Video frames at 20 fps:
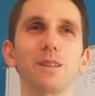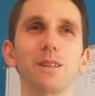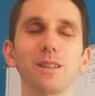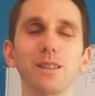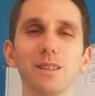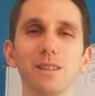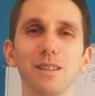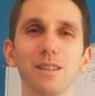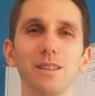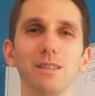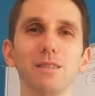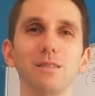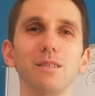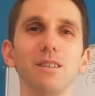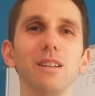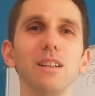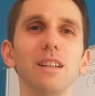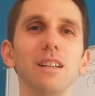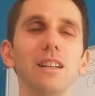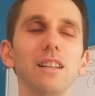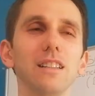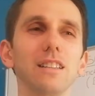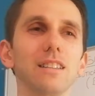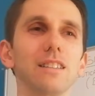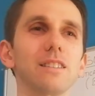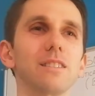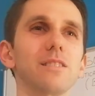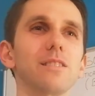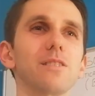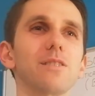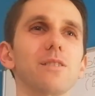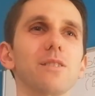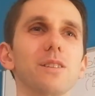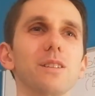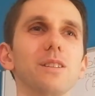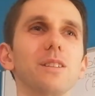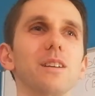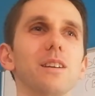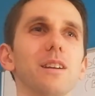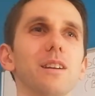This uh, this
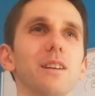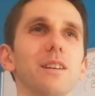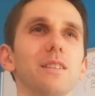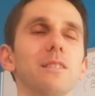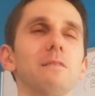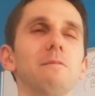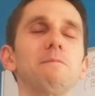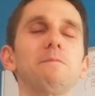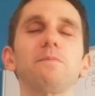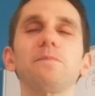dessert that I ate,